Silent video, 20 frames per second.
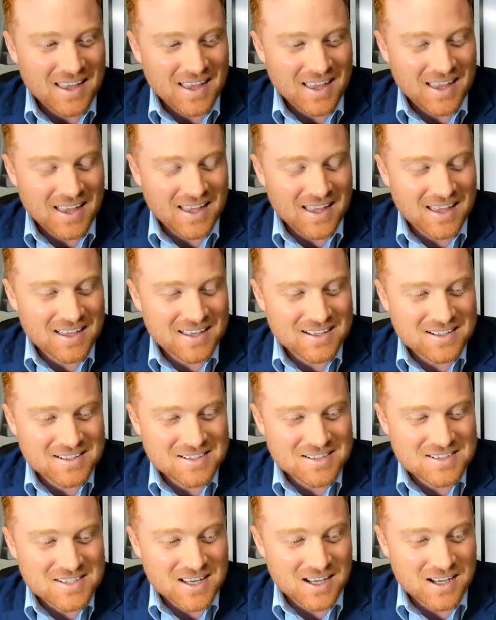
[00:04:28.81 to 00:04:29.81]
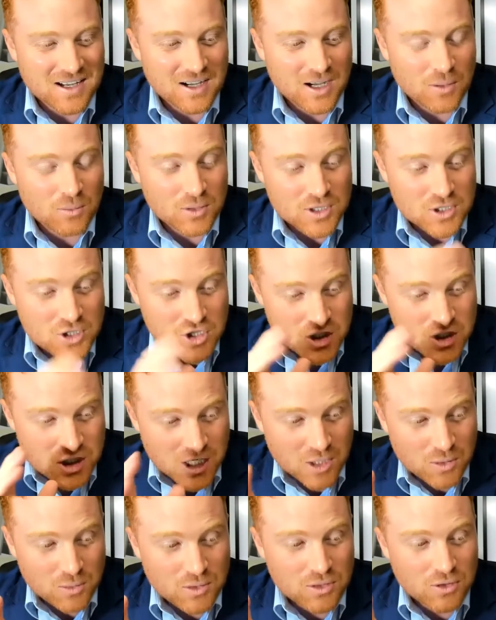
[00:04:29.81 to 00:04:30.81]
and uh, I want to
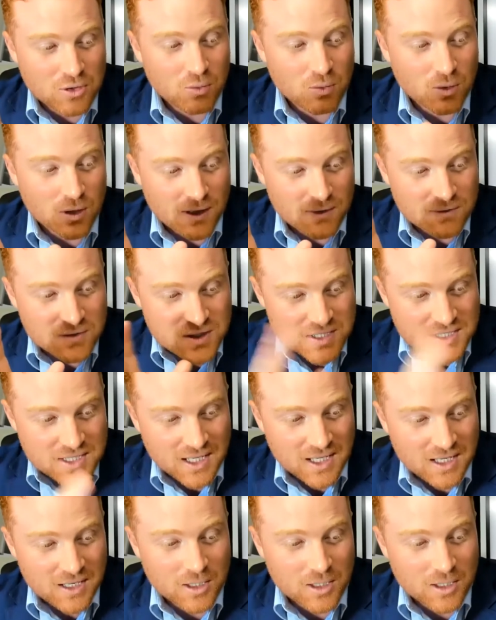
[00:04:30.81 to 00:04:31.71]
share with you what I've seen.